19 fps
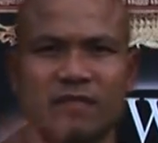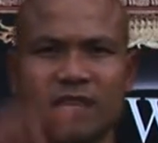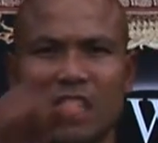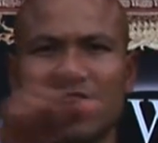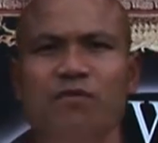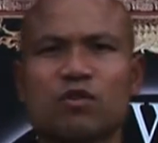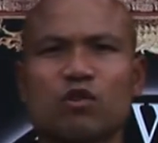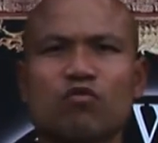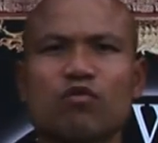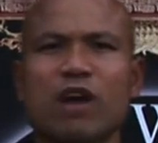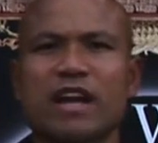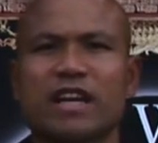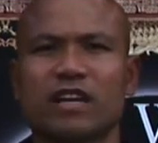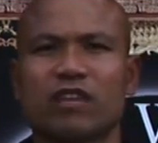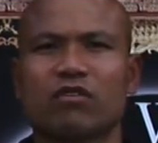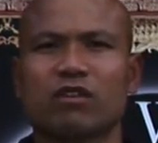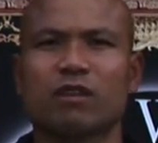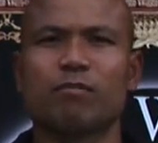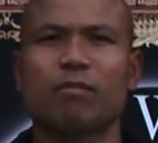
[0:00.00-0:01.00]
If you're ready,
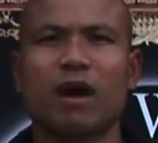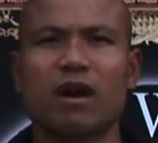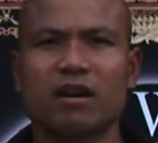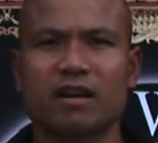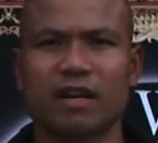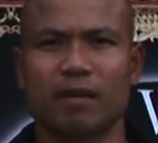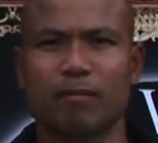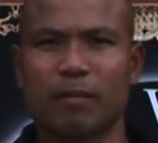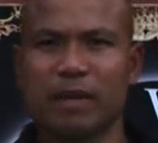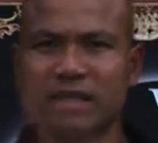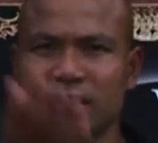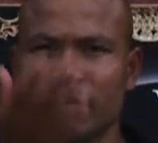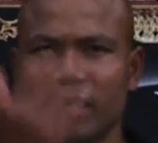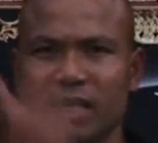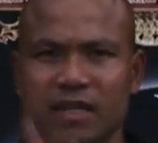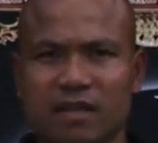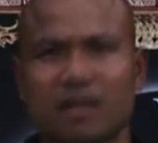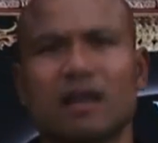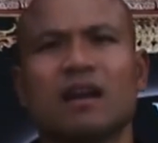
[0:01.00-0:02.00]
got a partner there, bring them
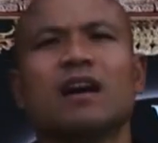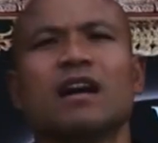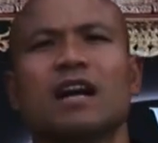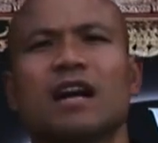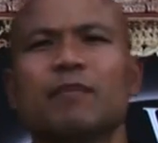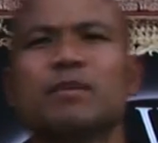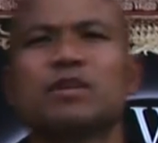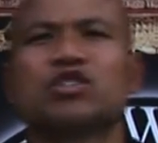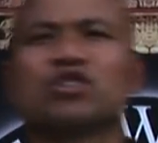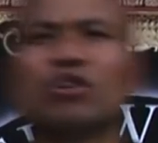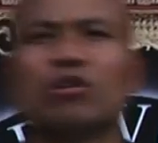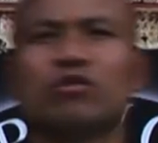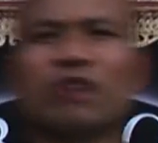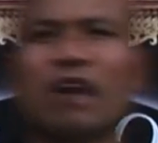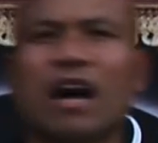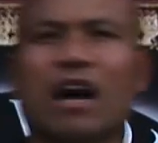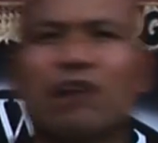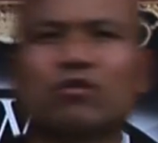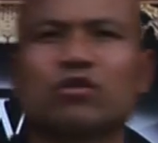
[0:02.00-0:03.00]
in. Let me show you
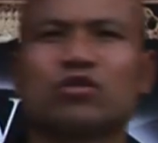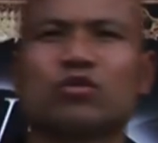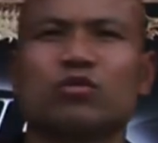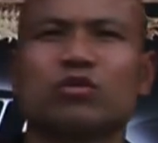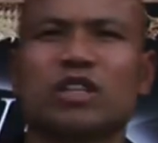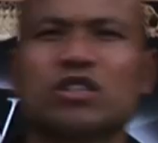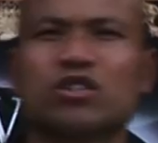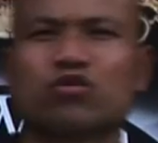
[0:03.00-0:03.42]
how to do this